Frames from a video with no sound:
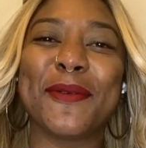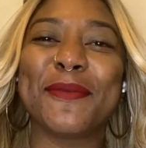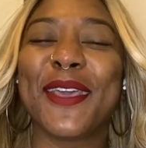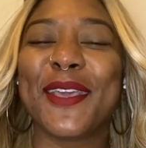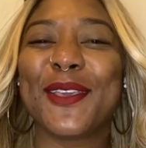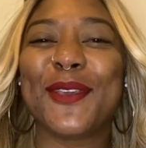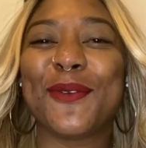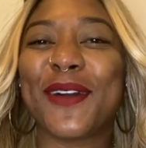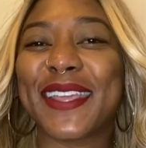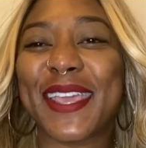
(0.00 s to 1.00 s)
Um,
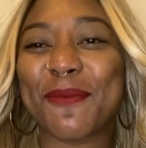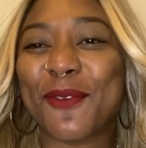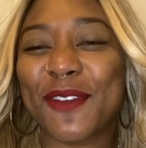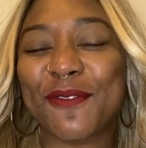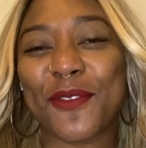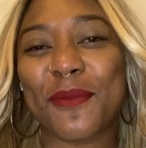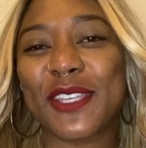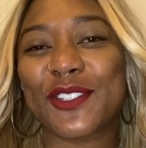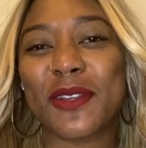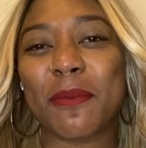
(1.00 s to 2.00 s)
you want to get more
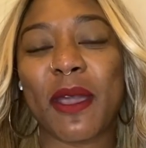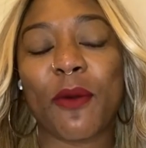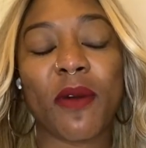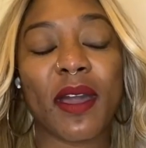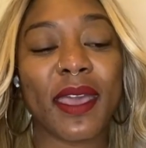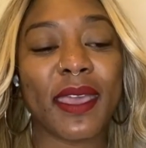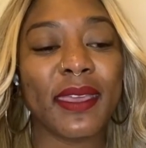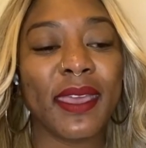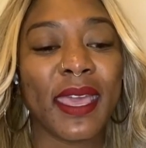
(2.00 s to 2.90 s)
information about why.